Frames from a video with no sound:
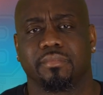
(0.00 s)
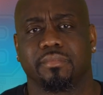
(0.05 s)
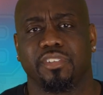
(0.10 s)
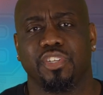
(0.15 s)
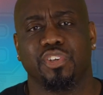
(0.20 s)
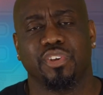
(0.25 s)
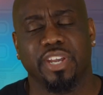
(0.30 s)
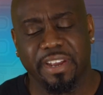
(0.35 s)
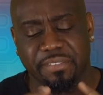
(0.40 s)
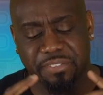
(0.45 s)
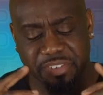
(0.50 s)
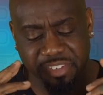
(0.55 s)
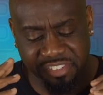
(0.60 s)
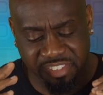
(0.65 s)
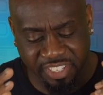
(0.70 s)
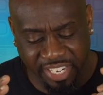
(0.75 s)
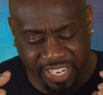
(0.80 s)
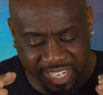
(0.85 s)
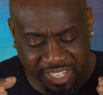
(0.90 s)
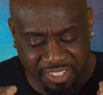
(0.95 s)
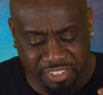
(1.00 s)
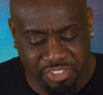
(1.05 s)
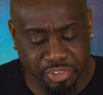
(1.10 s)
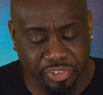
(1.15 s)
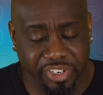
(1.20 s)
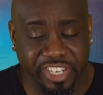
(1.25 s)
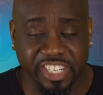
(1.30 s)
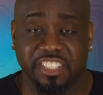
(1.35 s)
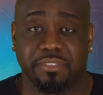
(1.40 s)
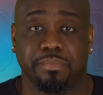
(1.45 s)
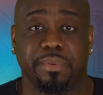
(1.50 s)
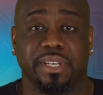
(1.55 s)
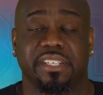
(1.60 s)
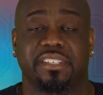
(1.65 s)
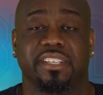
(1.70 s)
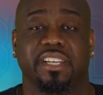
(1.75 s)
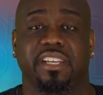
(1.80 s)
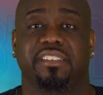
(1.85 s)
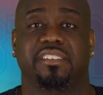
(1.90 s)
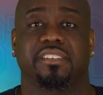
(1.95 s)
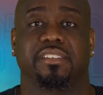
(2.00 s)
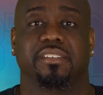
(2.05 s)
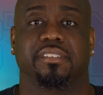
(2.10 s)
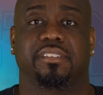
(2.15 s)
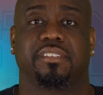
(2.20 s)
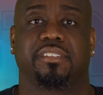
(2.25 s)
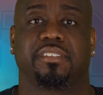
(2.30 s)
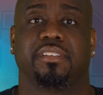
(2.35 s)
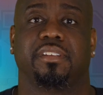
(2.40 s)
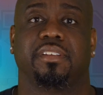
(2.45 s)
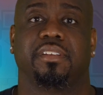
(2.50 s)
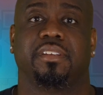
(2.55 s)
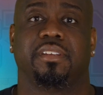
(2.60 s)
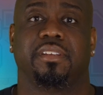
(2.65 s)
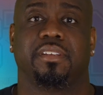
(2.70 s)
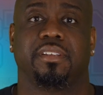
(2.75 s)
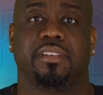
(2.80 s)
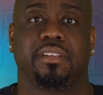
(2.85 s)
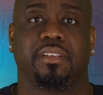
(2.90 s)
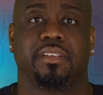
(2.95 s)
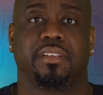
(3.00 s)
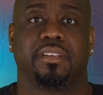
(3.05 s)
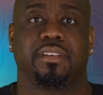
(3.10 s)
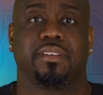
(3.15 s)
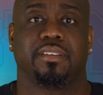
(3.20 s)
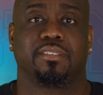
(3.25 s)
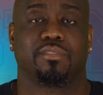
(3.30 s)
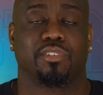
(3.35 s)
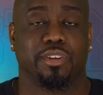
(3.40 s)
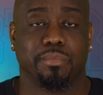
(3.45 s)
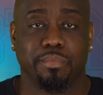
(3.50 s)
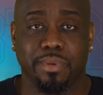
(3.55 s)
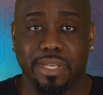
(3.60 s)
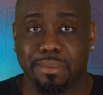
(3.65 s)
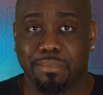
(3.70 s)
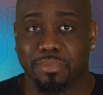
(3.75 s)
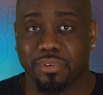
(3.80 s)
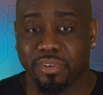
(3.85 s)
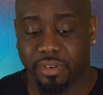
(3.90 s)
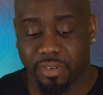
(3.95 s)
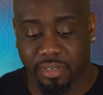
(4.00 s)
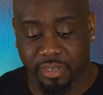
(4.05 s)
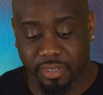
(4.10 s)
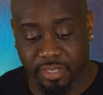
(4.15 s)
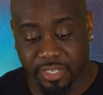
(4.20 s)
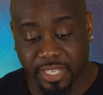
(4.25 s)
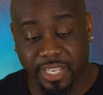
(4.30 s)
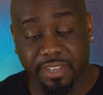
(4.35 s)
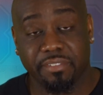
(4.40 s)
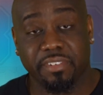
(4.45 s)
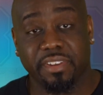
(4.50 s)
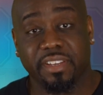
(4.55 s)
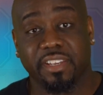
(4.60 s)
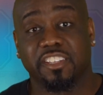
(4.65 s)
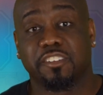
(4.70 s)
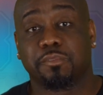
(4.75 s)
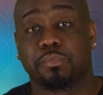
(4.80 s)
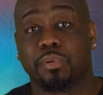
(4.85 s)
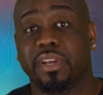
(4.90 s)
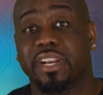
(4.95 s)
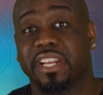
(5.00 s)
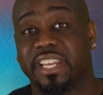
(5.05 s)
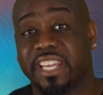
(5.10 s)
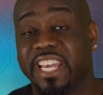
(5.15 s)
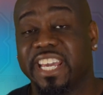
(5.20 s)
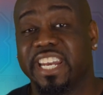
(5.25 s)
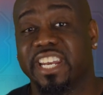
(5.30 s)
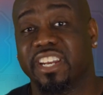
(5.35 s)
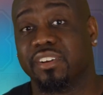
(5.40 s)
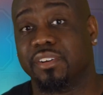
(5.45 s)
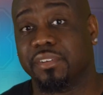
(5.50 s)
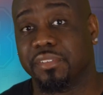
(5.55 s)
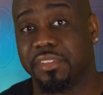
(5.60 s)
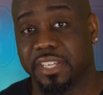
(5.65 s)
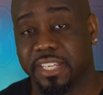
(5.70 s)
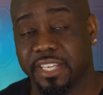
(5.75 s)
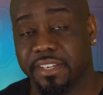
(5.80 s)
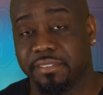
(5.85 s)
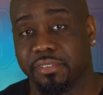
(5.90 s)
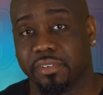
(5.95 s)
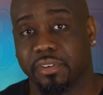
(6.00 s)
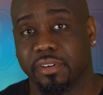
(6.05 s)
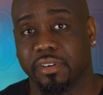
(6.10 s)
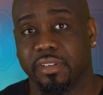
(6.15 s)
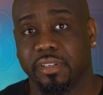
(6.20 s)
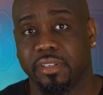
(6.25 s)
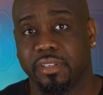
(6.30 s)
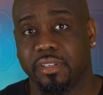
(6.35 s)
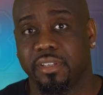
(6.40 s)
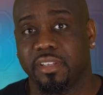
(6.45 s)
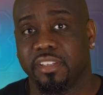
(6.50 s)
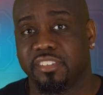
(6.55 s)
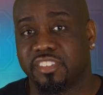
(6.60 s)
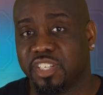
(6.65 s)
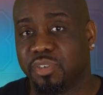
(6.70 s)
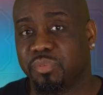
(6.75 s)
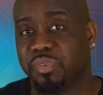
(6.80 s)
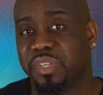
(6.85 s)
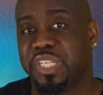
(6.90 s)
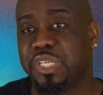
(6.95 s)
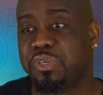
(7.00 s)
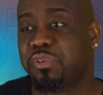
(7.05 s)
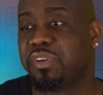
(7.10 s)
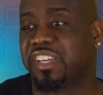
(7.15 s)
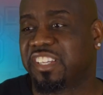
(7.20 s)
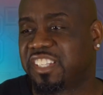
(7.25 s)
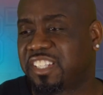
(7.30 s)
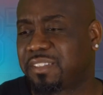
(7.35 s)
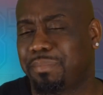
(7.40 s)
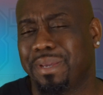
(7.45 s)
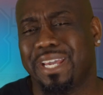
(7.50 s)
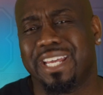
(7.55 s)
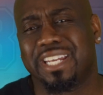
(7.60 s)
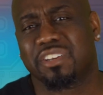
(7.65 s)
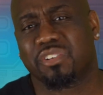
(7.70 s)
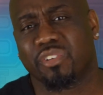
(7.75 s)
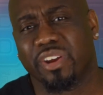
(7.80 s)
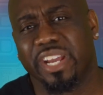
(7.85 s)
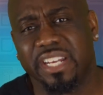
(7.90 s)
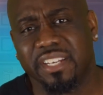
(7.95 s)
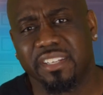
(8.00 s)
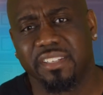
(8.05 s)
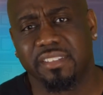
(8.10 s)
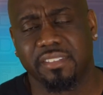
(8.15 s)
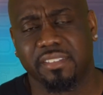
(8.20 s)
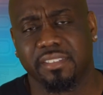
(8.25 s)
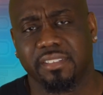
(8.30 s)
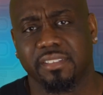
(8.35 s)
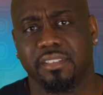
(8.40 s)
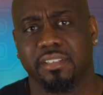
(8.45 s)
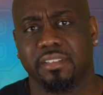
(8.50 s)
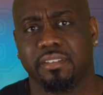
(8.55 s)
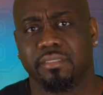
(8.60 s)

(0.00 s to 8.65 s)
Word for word: You have to change your expectations. Remember, giving is predicated on the giver. So when you expect greatness